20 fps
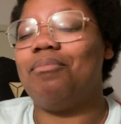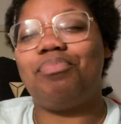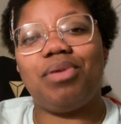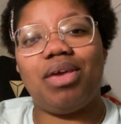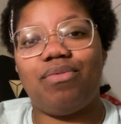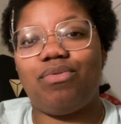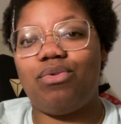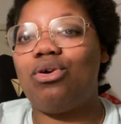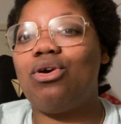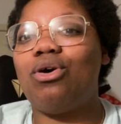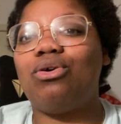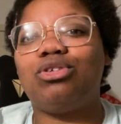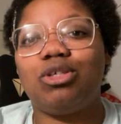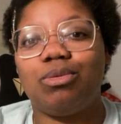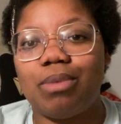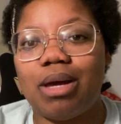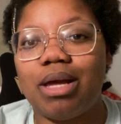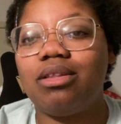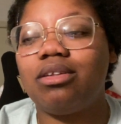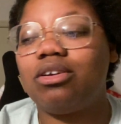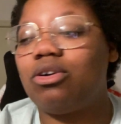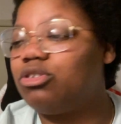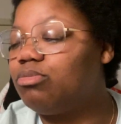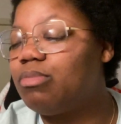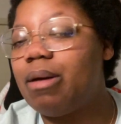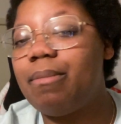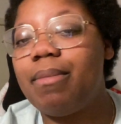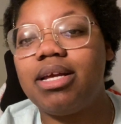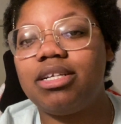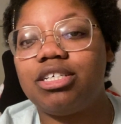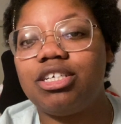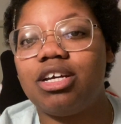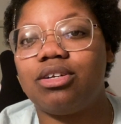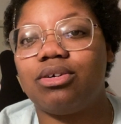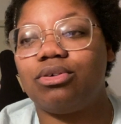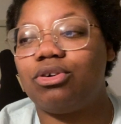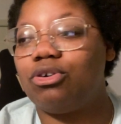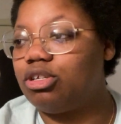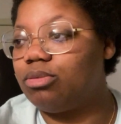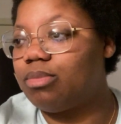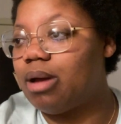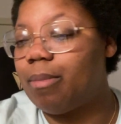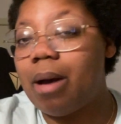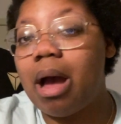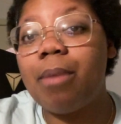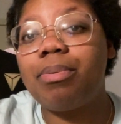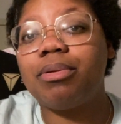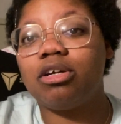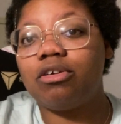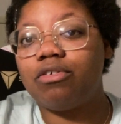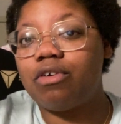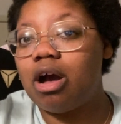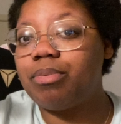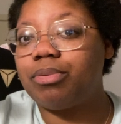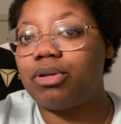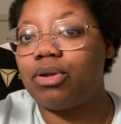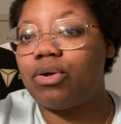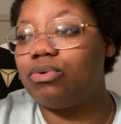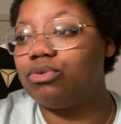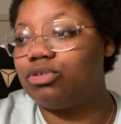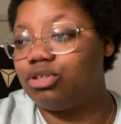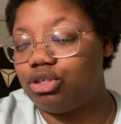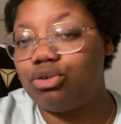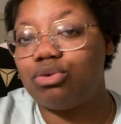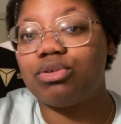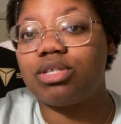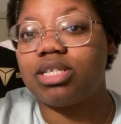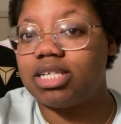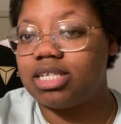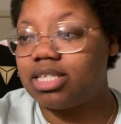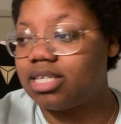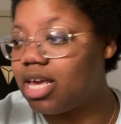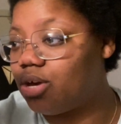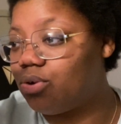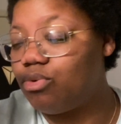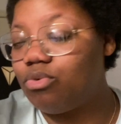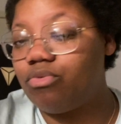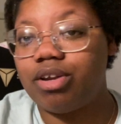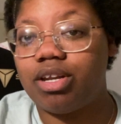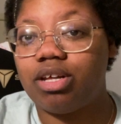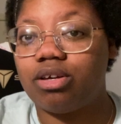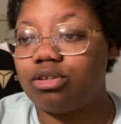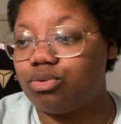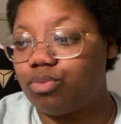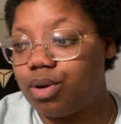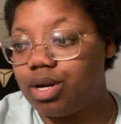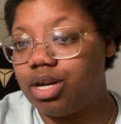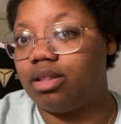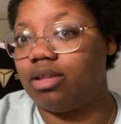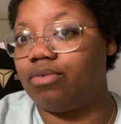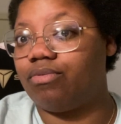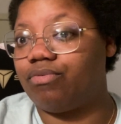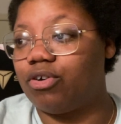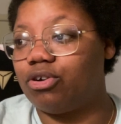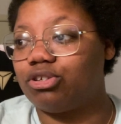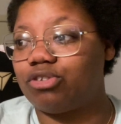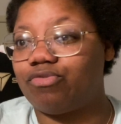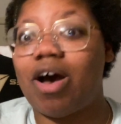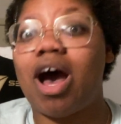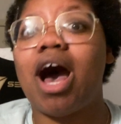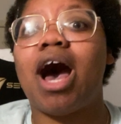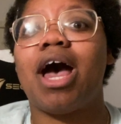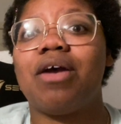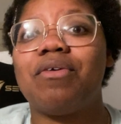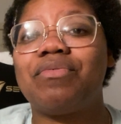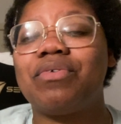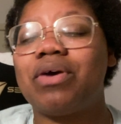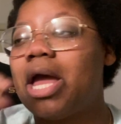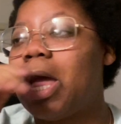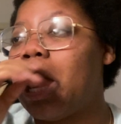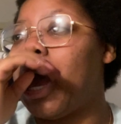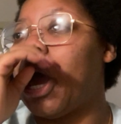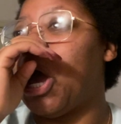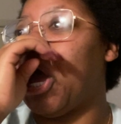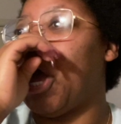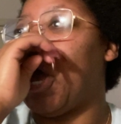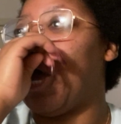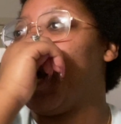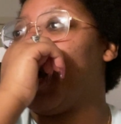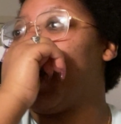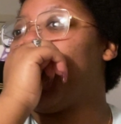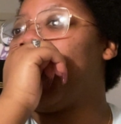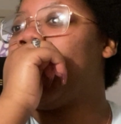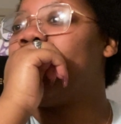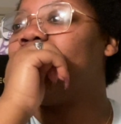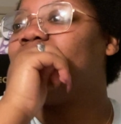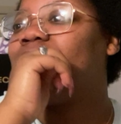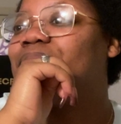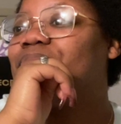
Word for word: if you go to my main channel, go to my popular uploads, you are gonna see the Taekook video is one of the first 5. I